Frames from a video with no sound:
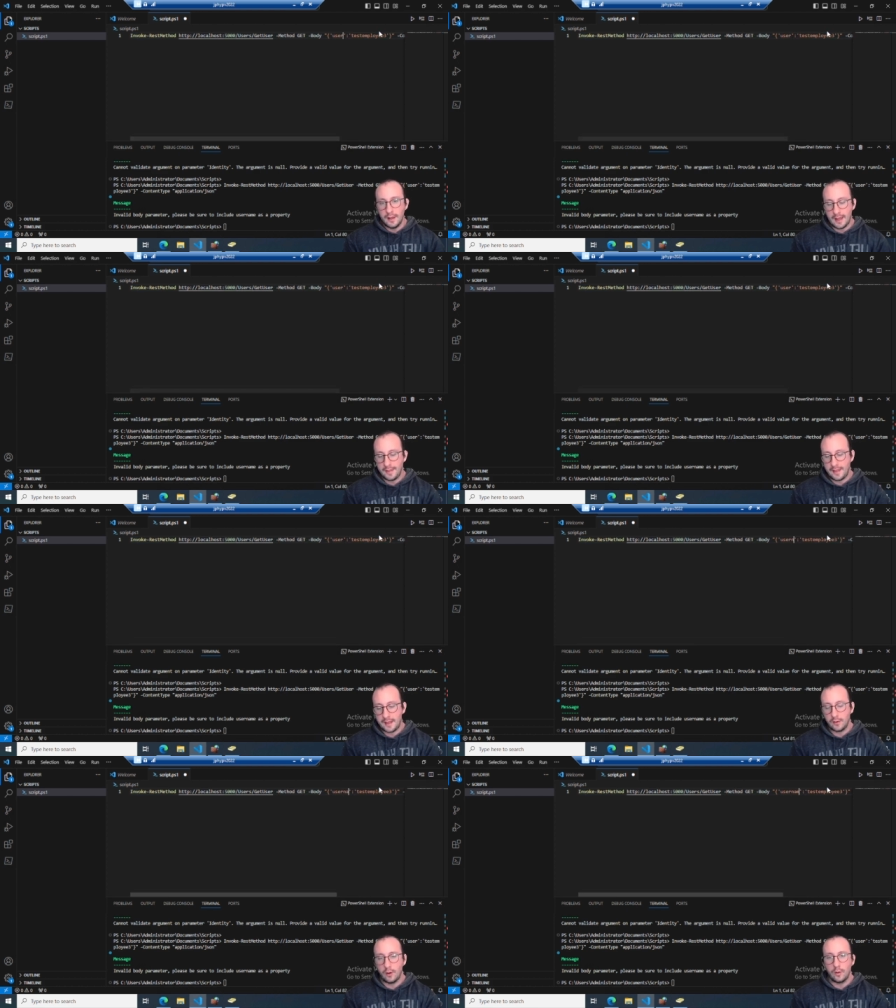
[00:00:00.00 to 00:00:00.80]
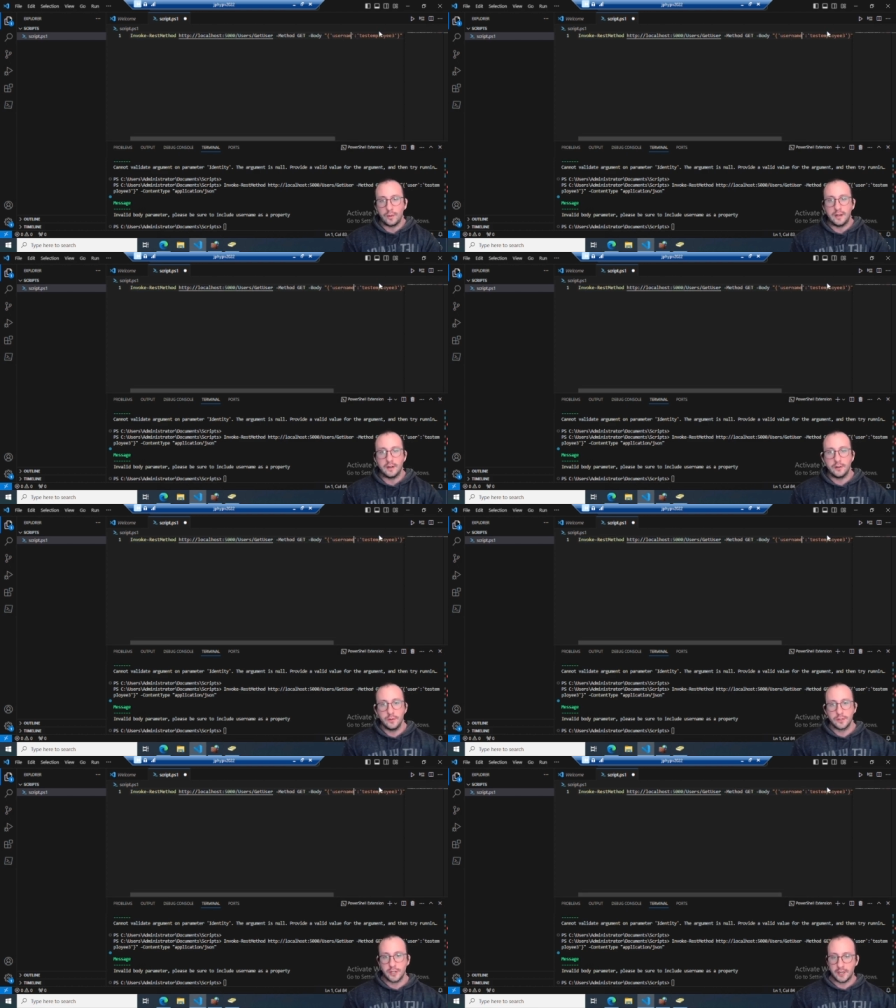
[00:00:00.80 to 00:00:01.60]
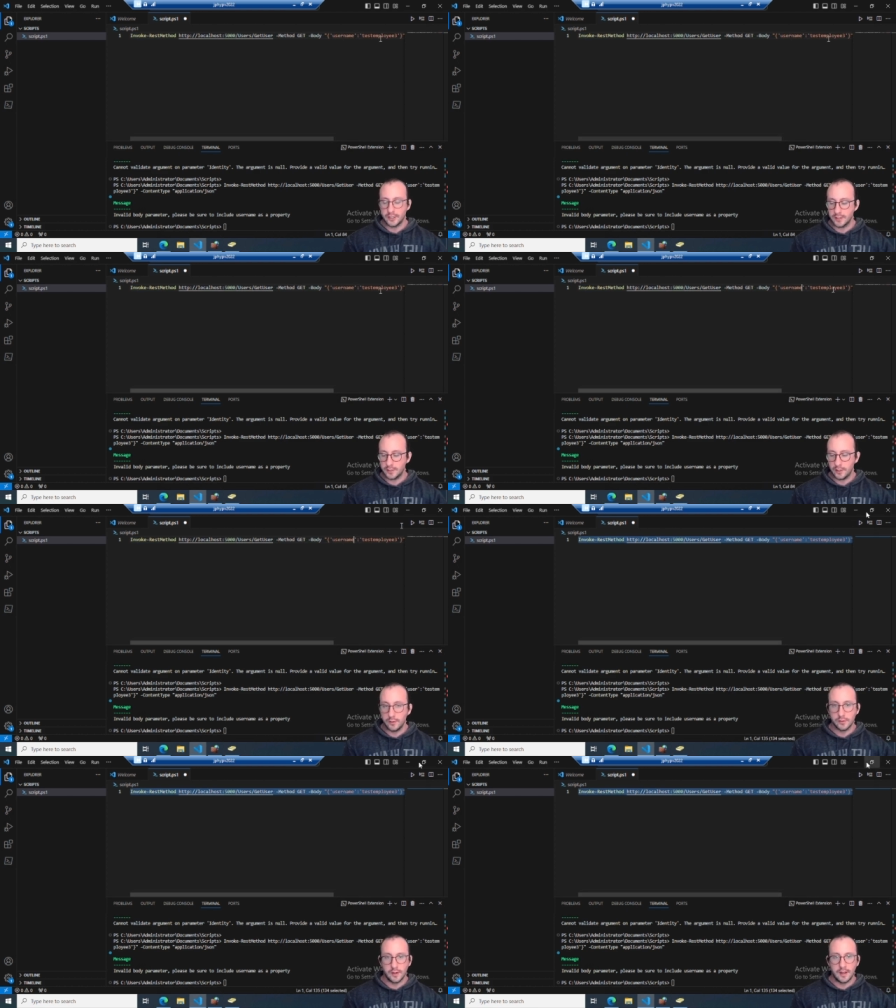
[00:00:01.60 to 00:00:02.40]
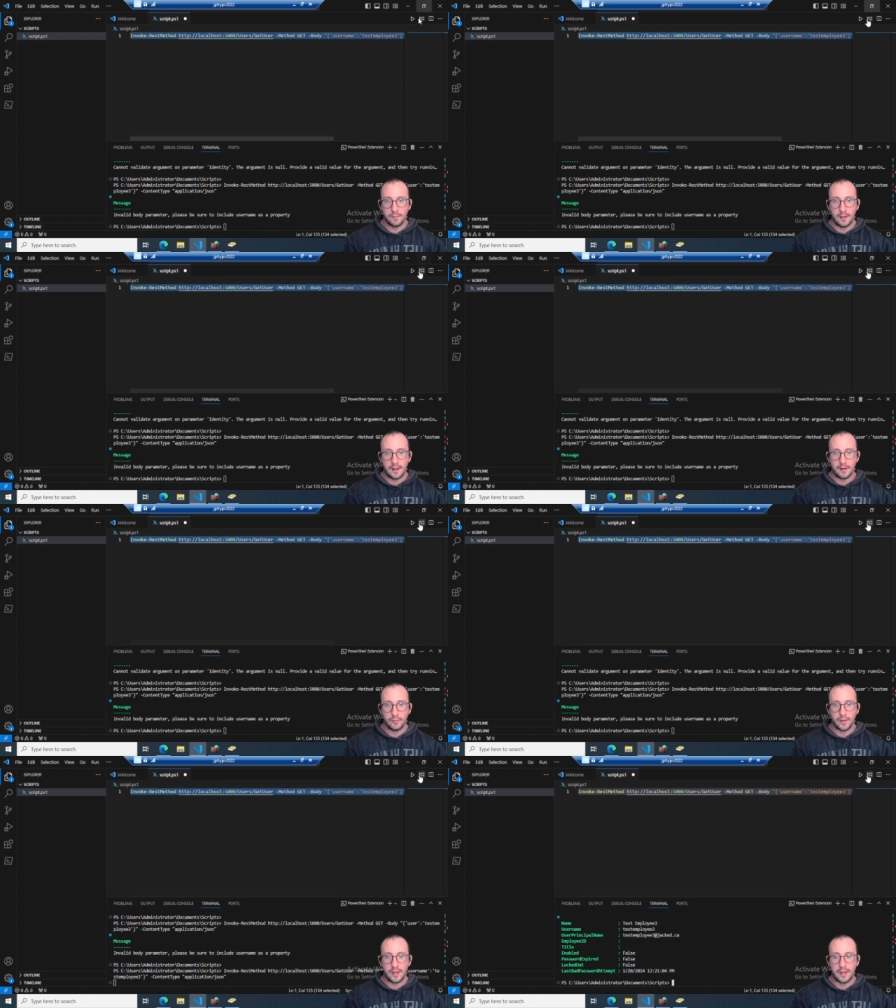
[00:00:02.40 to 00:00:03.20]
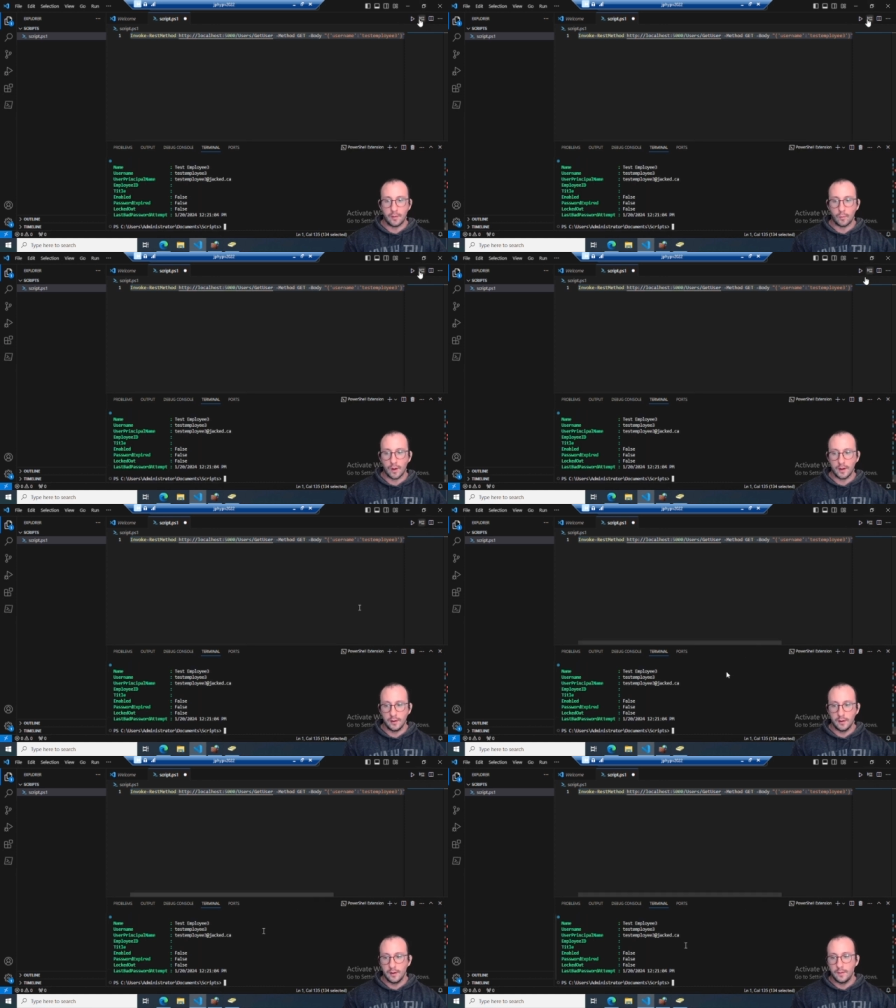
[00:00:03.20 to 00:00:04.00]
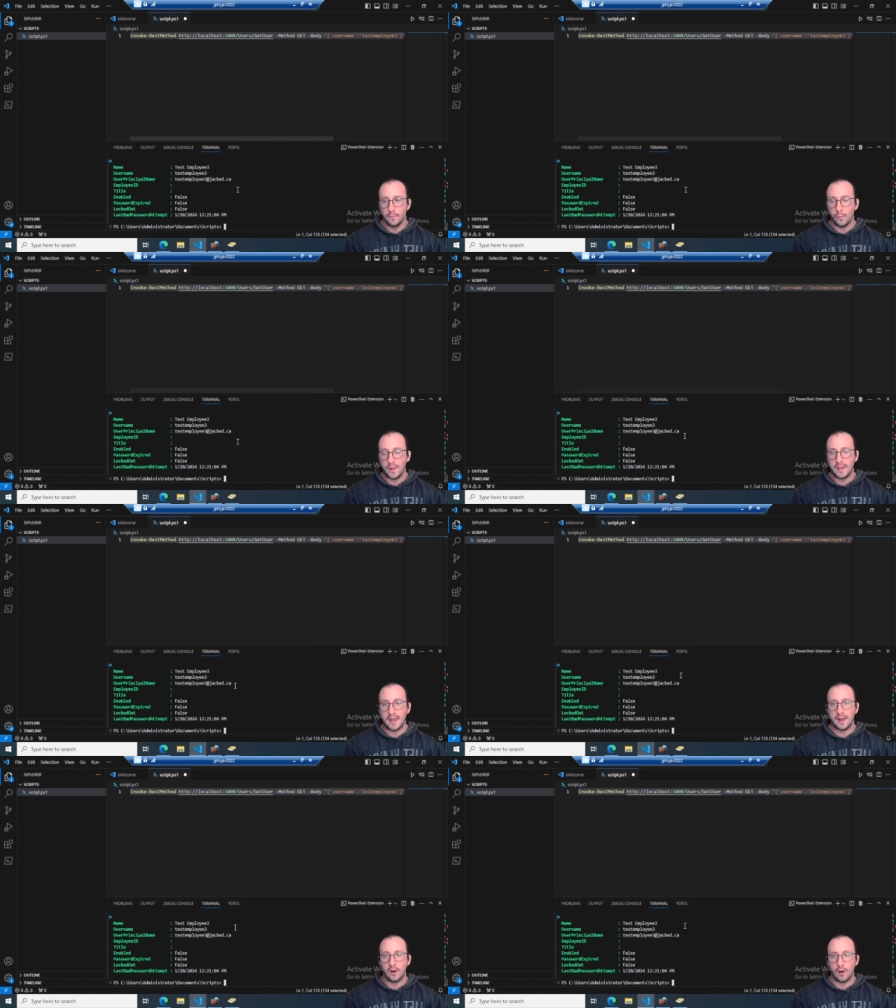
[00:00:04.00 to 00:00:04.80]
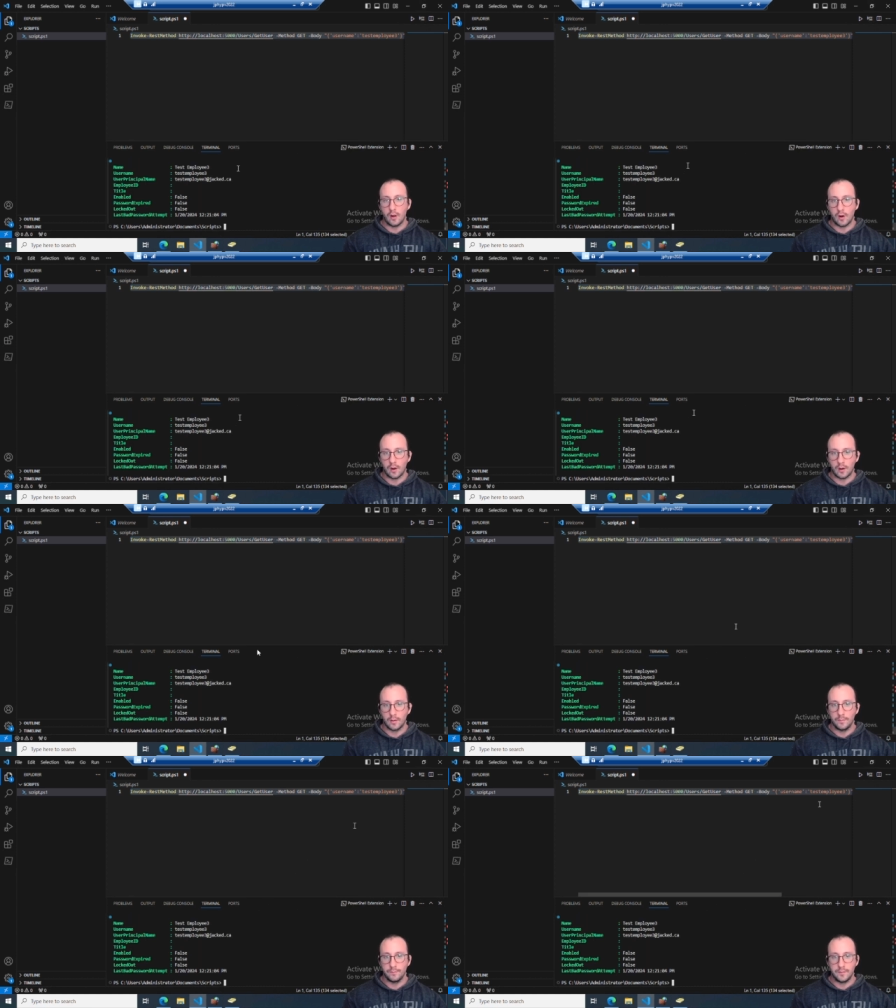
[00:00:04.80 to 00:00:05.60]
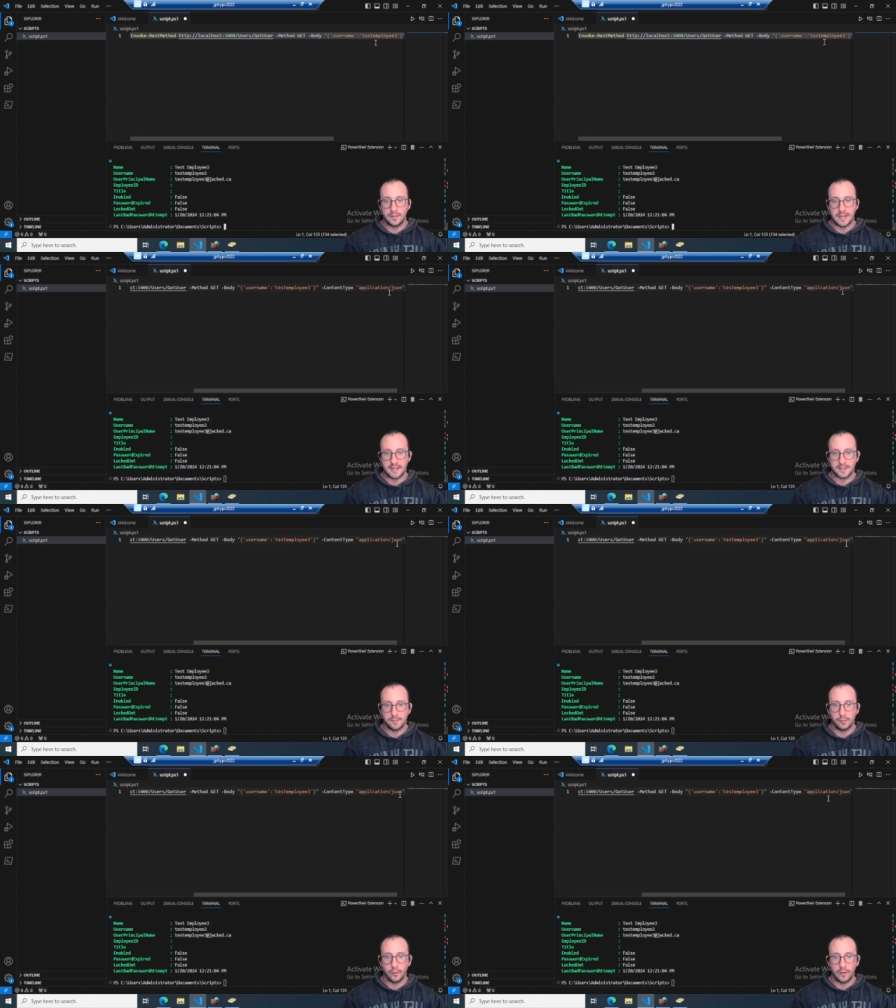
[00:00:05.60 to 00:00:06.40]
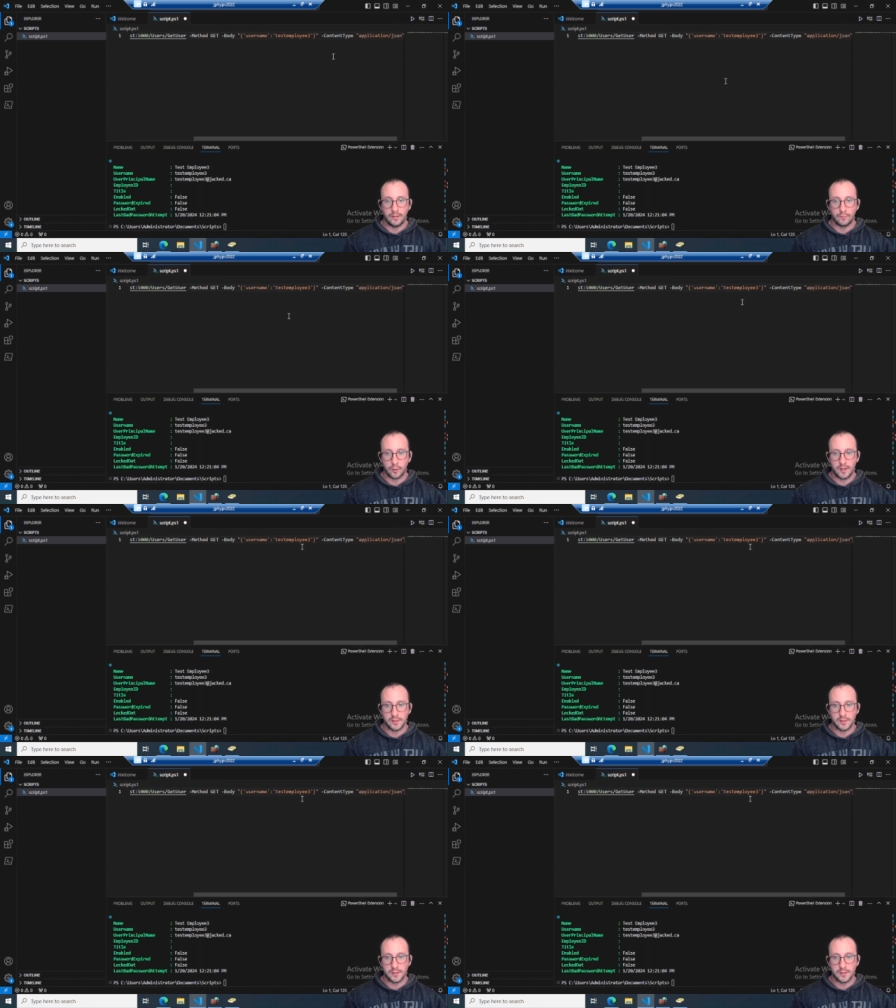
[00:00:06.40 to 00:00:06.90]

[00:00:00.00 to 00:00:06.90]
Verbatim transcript: And then all we need to do is change this to username. And if we hit run, we get our test employee 3.